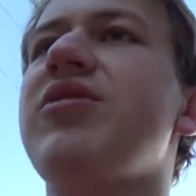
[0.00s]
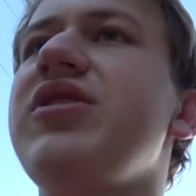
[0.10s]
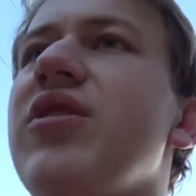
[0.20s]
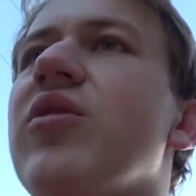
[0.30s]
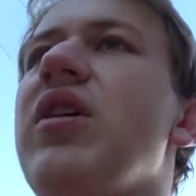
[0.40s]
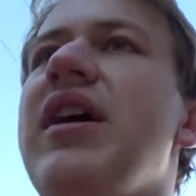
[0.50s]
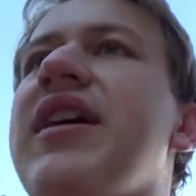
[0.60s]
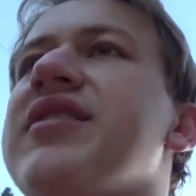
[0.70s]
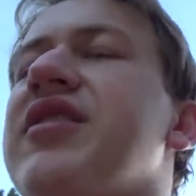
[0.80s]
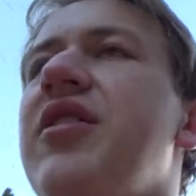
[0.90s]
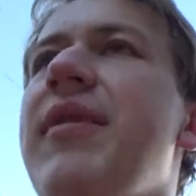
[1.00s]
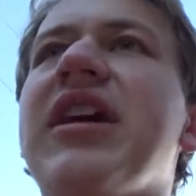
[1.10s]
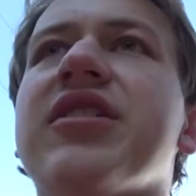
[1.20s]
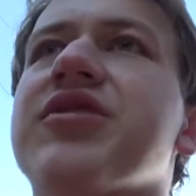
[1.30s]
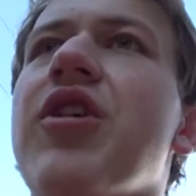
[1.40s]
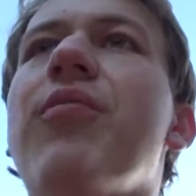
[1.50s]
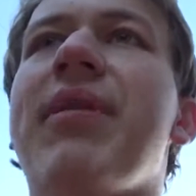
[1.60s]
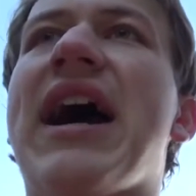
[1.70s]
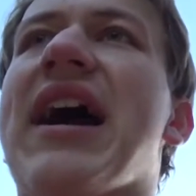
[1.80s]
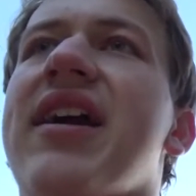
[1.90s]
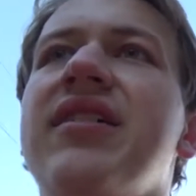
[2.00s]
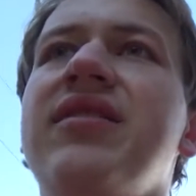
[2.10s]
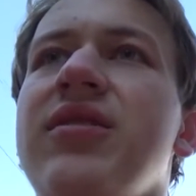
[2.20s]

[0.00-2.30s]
do is going to make us go back,